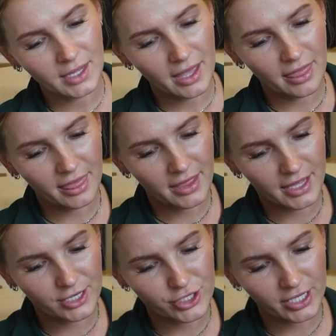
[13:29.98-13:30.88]
and
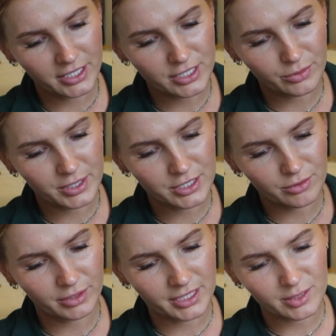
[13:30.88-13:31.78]
then gently squeeze
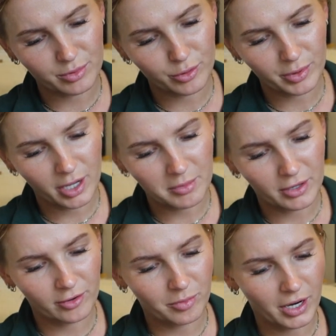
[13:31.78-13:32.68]
to release appropriate
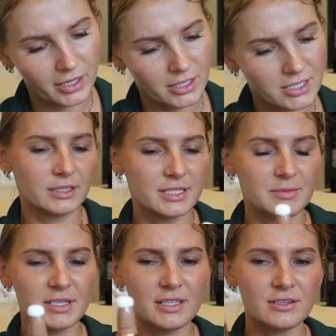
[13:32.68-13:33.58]
amount of product. It
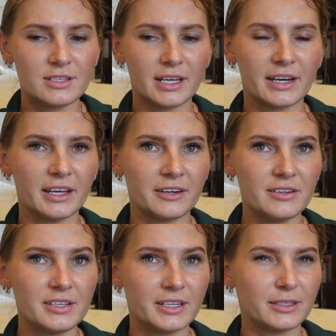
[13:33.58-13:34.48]
seems like there's a lot of air
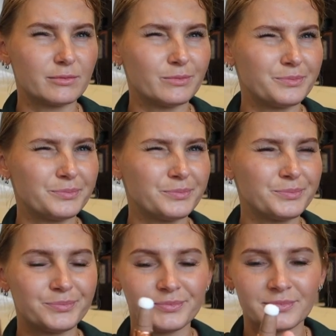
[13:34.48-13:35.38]
in here.
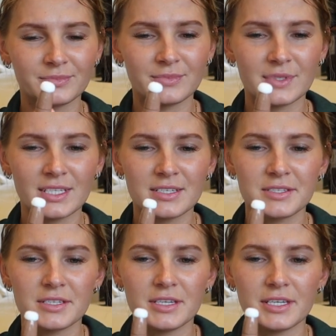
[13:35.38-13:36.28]

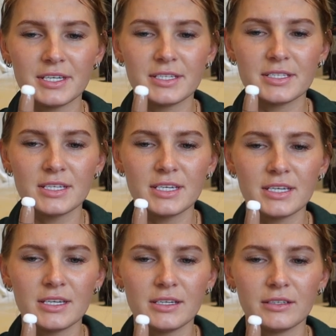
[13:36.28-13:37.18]
Sneaky,
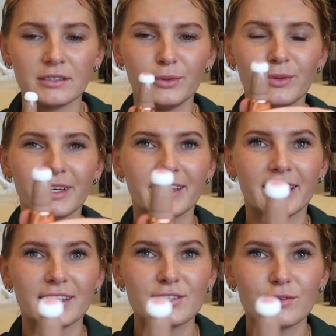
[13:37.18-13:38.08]
sneaky. Ooh, look at
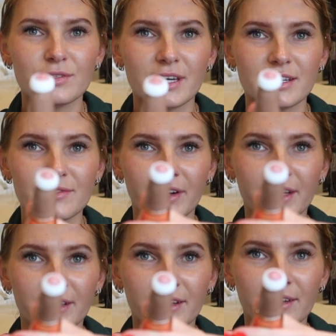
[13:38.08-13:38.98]
that, it's so
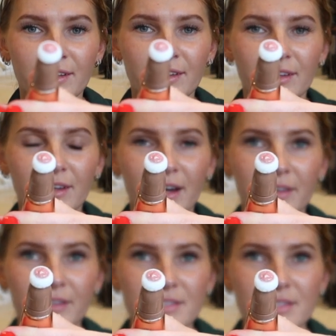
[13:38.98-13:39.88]
satisfying. I
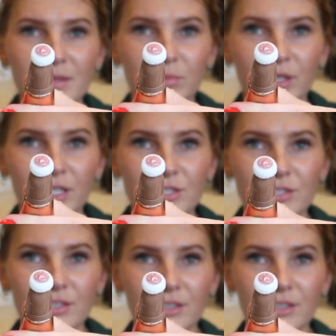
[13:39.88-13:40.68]
think this is the blush.